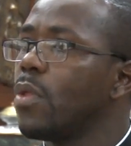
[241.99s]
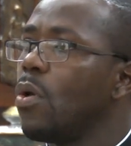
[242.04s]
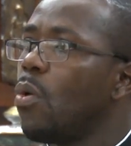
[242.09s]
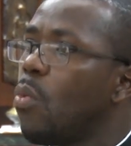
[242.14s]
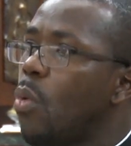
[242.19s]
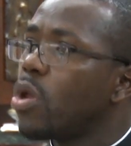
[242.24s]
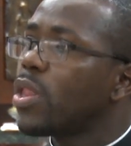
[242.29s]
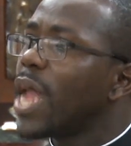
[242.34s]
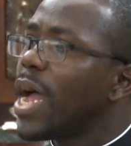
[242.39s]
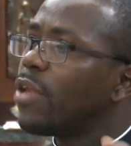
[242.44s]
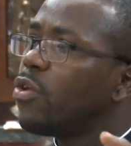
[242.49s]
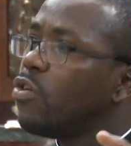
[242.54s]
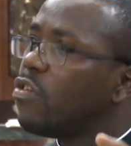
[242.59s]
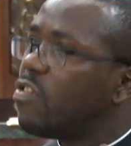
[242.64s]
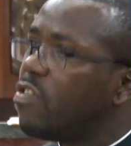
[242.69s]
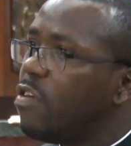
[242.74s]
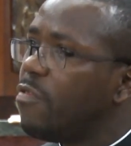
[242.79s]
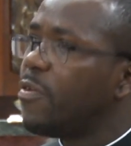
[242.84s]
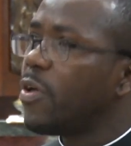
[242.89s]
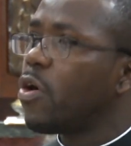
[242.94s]
What are those
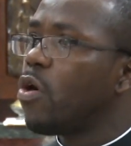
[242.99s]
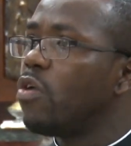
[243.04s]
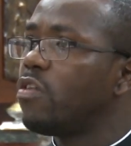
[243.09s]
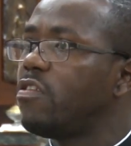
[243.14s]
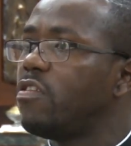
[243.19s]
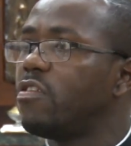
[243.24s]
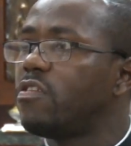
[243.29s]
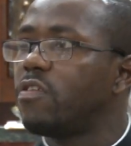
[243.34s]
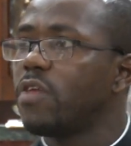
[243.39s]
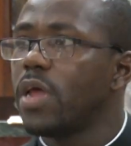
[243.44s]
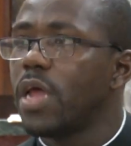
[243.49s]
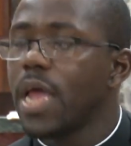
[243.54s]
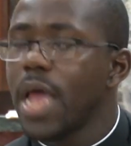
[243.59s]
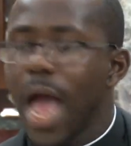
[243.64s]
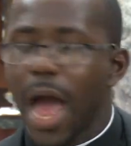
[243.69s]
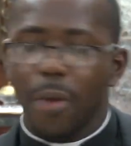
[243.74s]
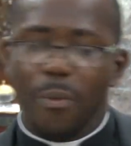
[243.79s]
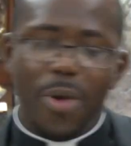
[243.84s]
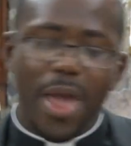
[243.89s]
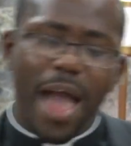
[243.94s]
difficulties?
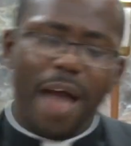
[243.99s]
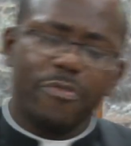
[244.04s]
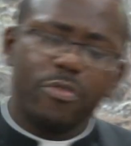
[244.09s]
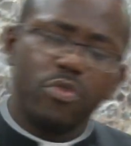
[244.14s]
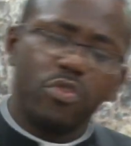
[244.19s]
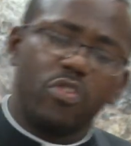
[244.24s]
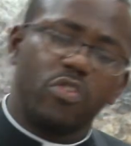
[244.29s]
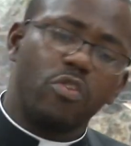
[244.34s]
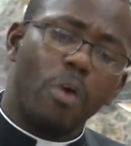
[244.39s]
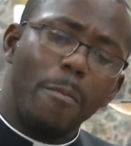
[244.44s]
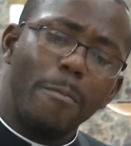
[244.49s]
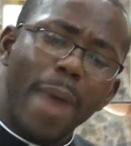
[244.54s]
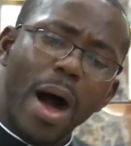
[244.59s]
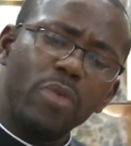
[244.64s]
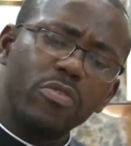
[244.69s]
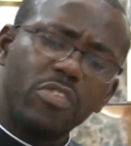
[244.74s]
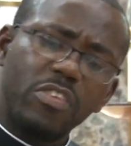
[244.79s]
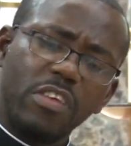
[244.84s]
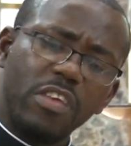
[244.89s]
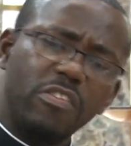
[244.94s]
And we have to
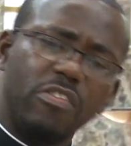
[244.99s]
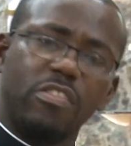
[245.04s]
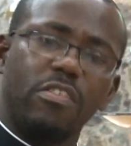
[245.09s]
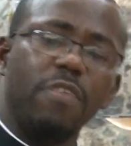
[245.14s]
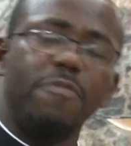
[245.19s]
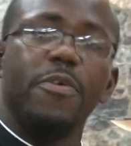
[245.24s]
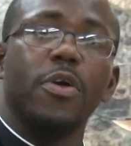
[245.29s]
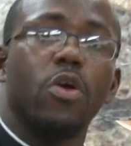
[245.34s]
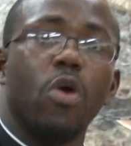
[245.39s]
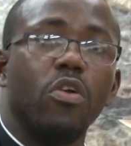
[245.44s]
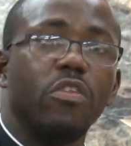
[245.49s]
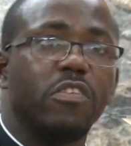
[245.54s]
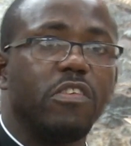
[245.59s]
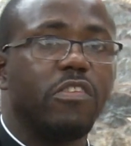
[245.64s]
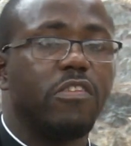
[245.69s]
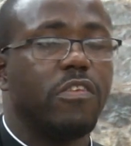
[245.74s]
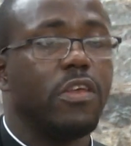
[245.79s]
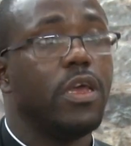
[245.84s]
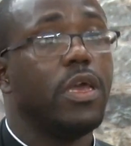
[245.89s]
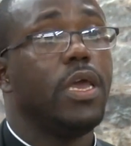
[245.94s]
surmount these
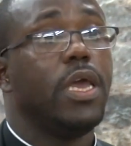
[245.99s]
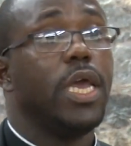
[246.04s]
difficulties